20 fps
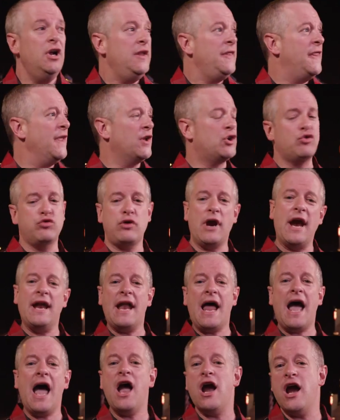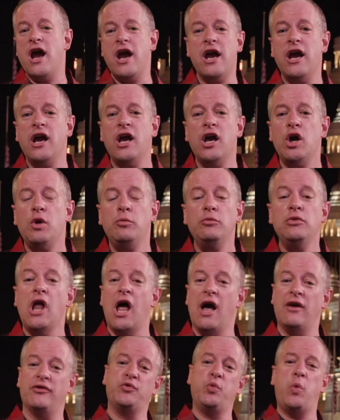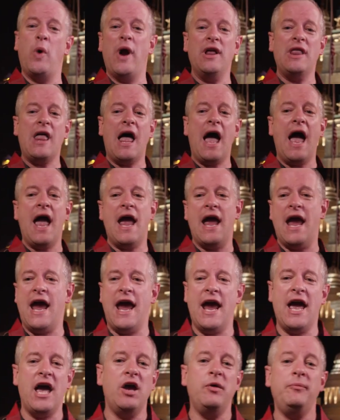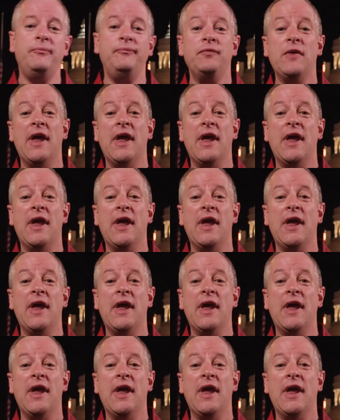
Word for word: The great I am loves will.i.am.